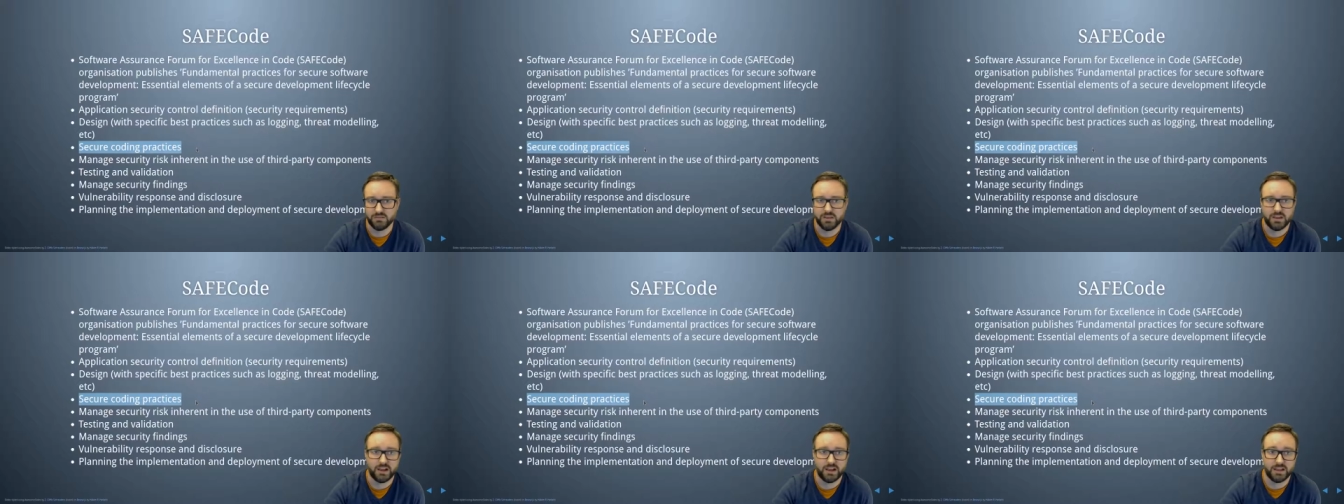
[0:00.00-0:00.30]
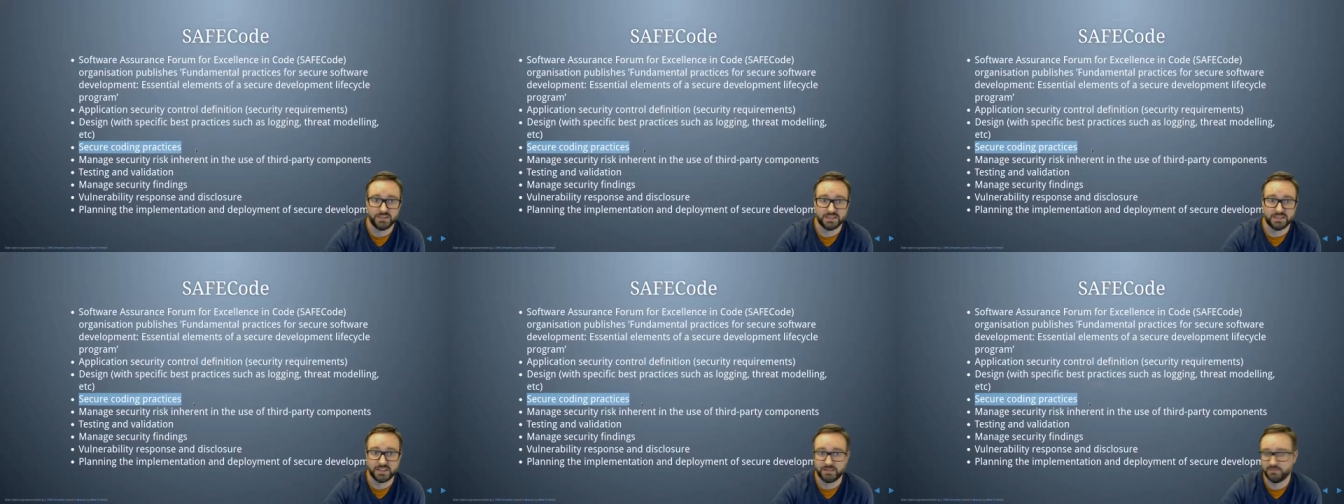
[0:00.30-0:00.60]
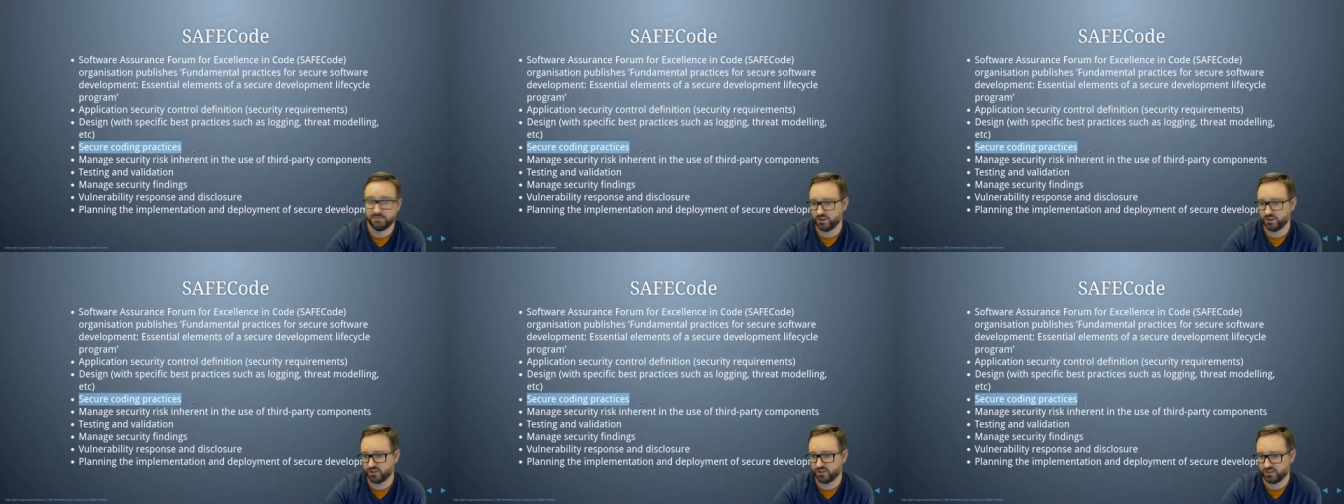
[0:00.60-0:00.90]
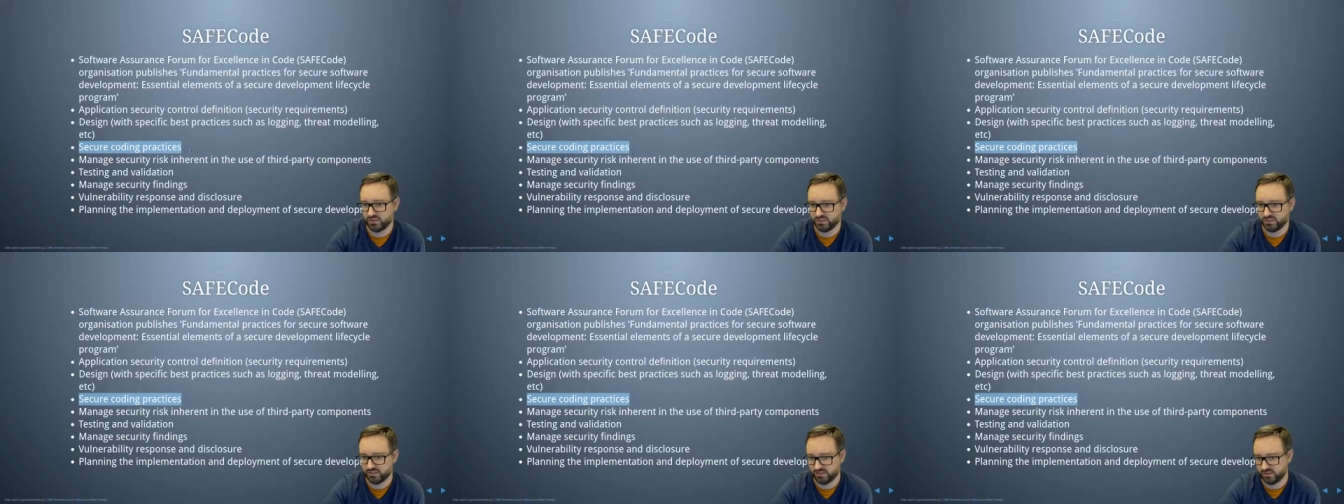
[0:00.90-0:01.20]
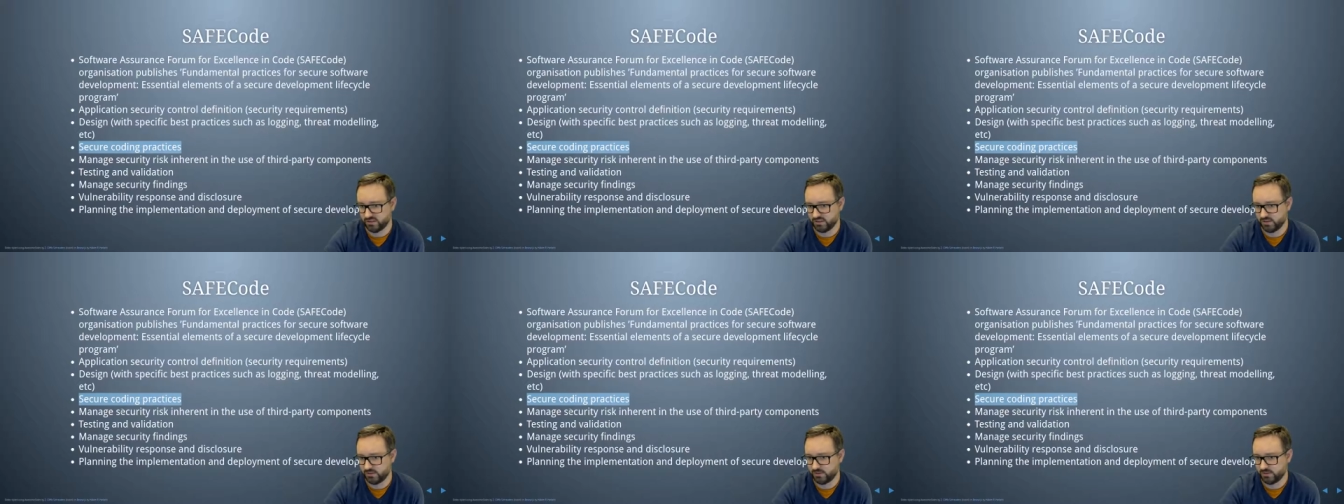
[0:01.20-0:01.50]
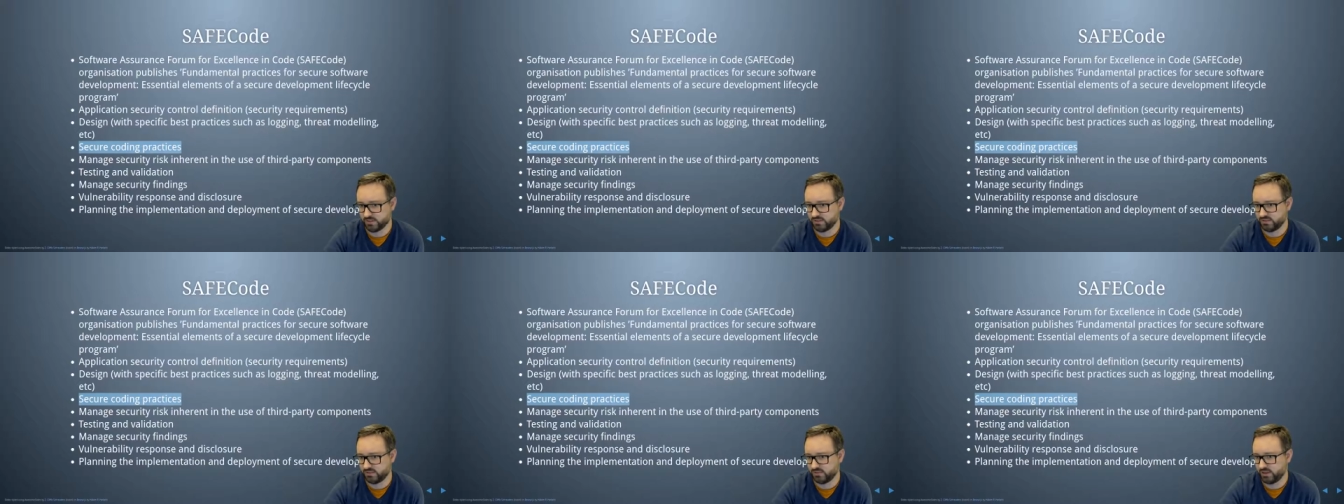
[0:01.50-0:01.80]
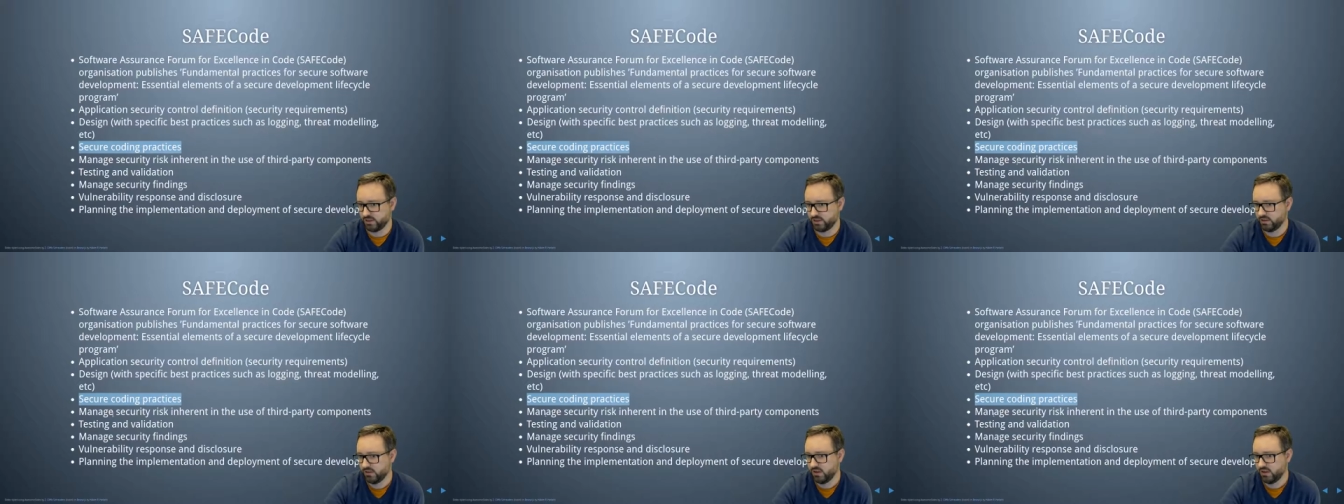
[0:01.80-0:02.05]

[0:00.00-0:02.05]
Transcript: unsafe functions and, and the rest of it.